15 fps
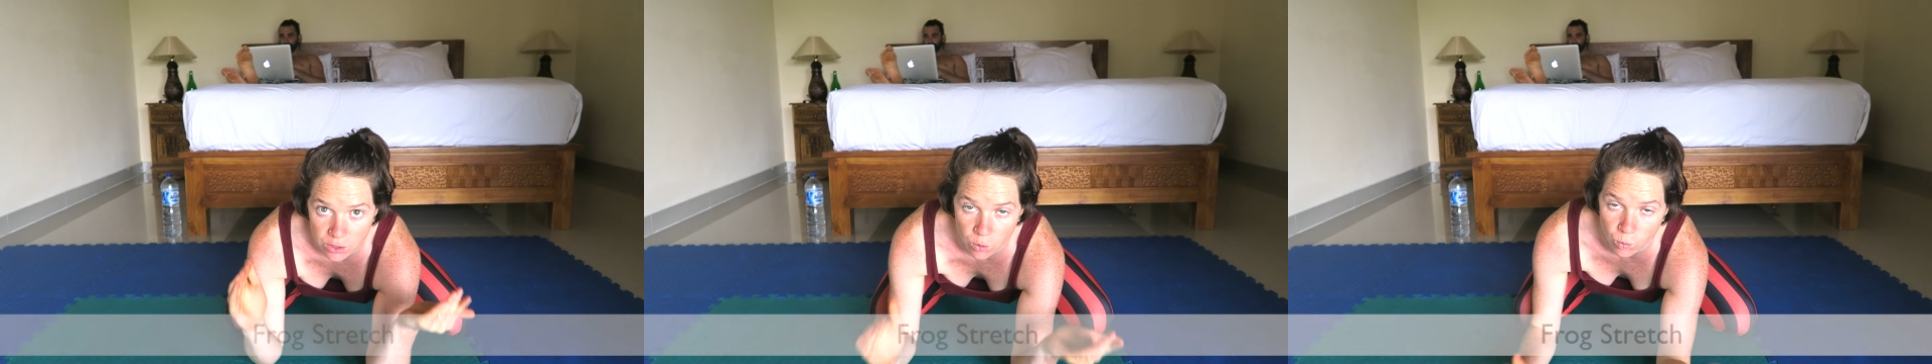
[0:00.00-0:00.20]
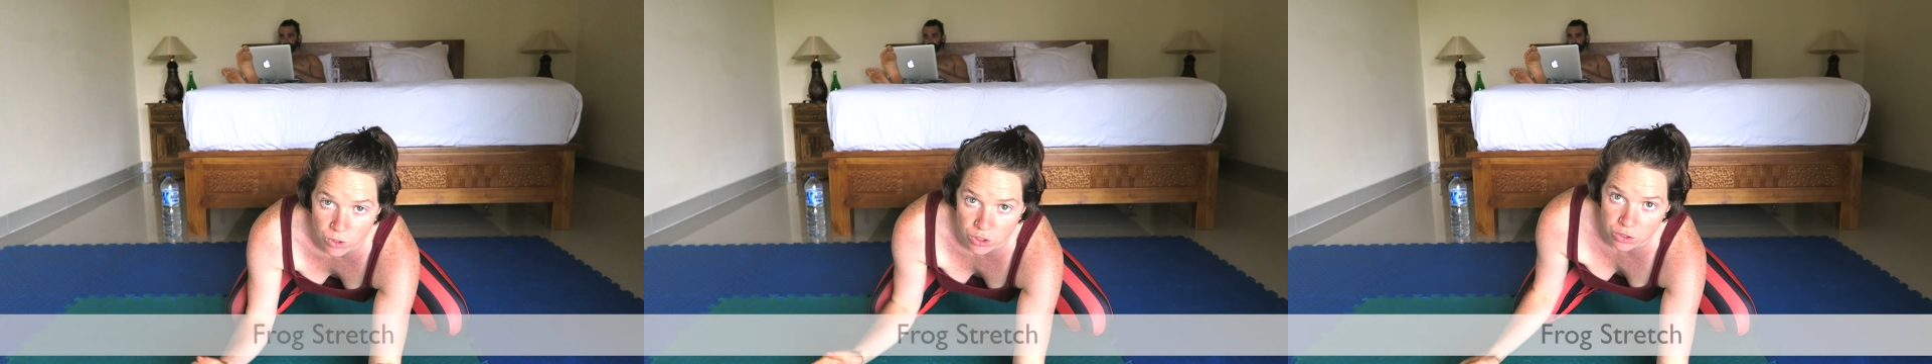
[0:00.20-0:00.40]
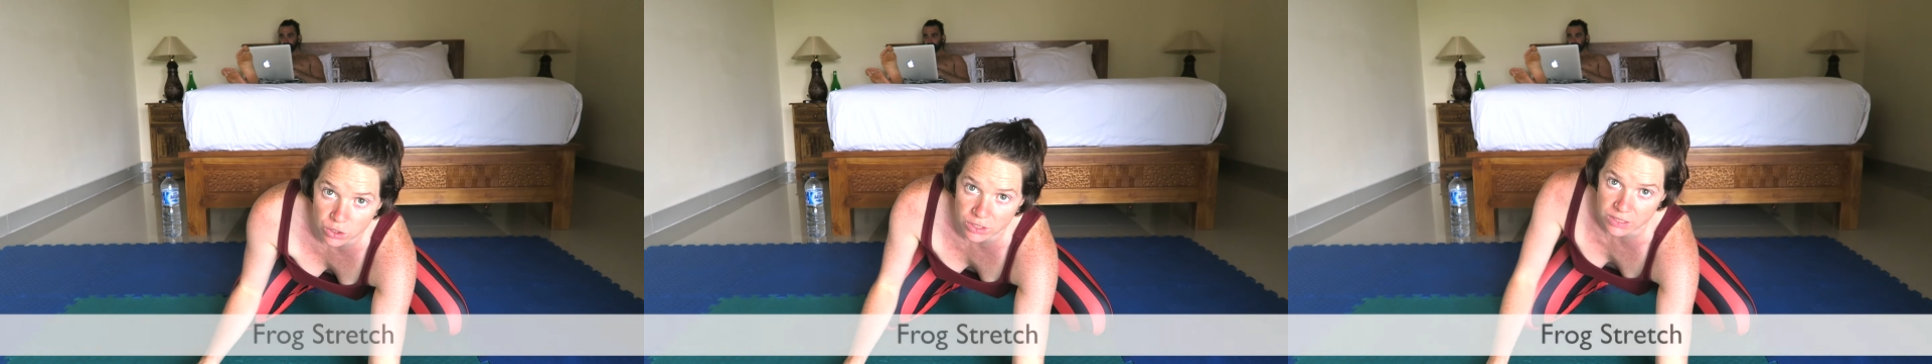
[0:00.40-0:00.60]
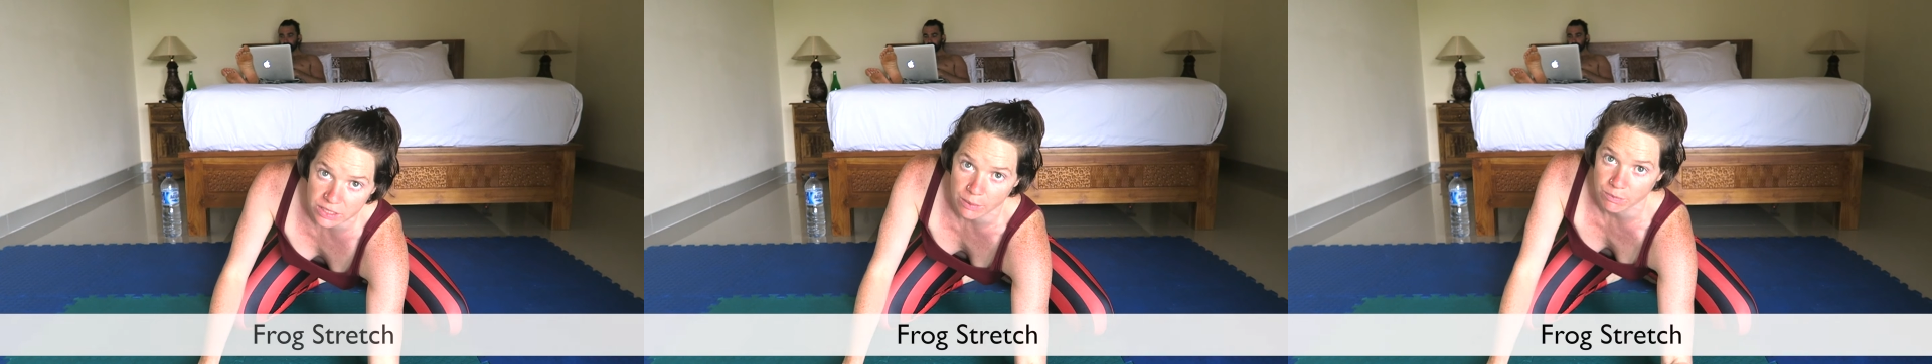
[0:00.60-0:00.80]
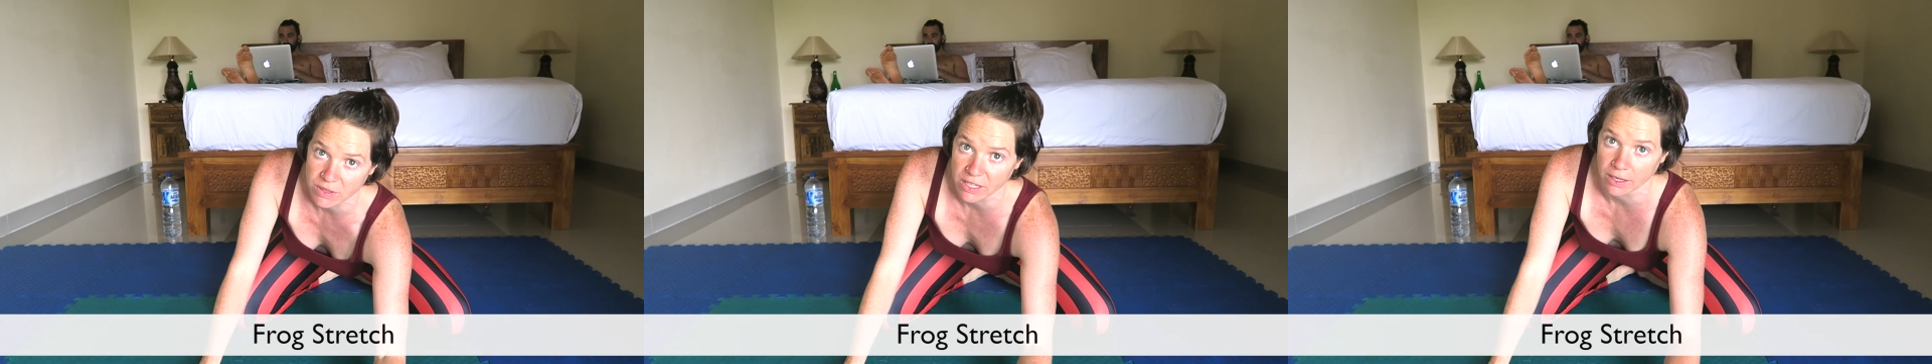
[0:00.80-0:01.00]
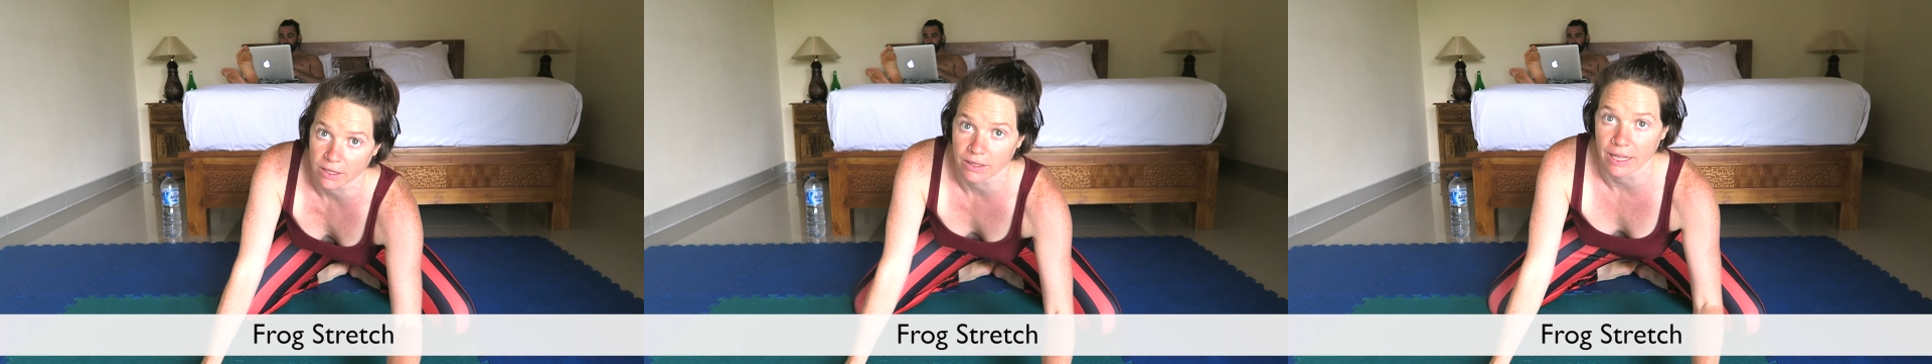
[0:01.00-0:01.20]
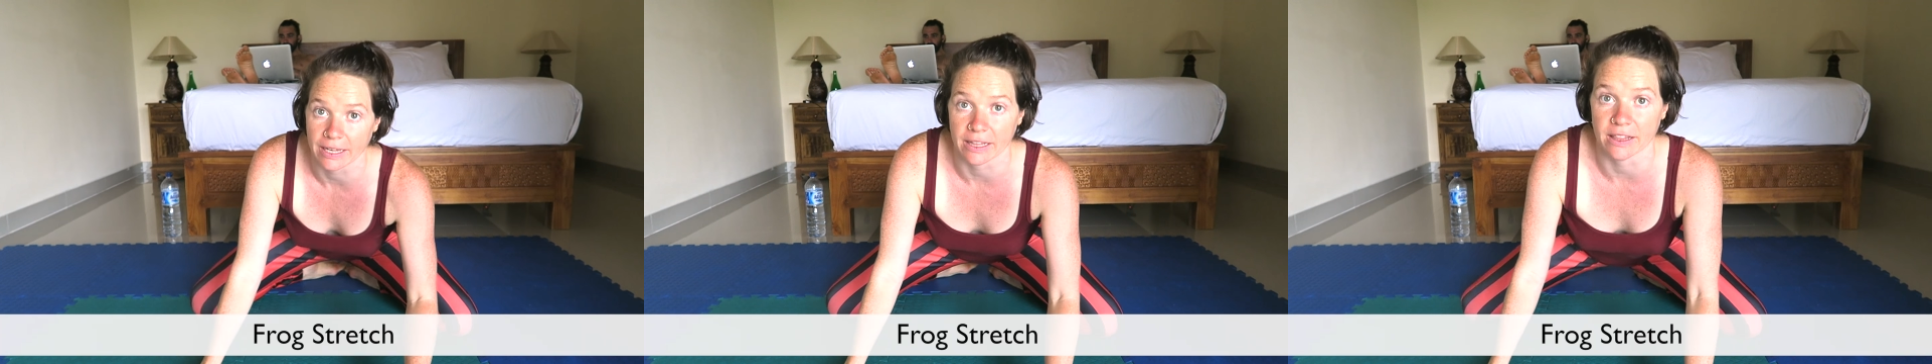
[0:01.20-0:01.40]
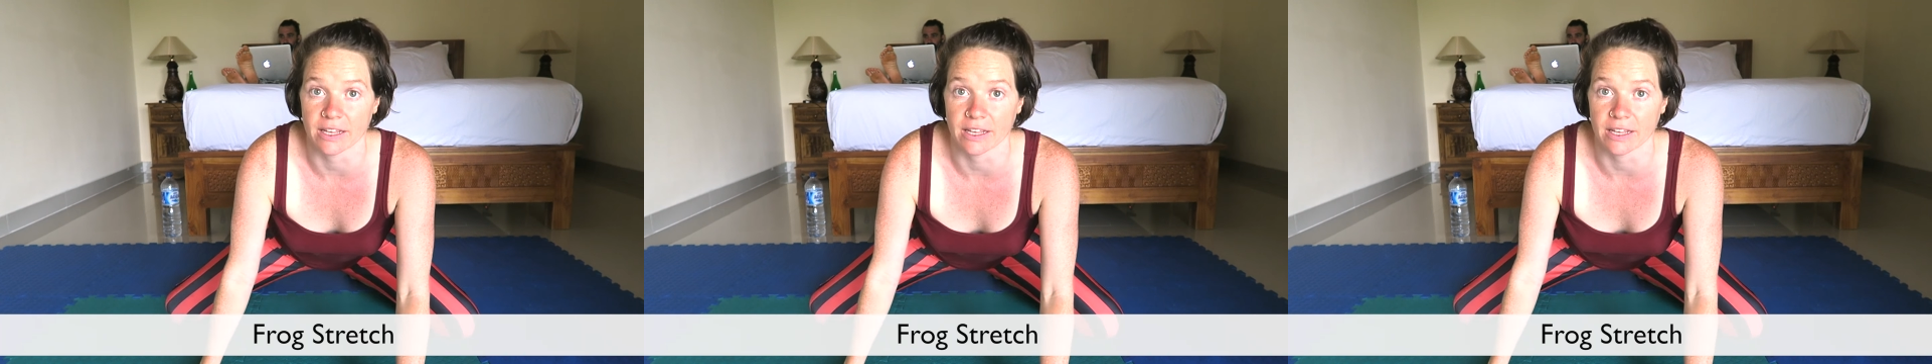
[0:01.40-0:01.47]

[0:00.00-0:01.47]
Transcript: which looks something like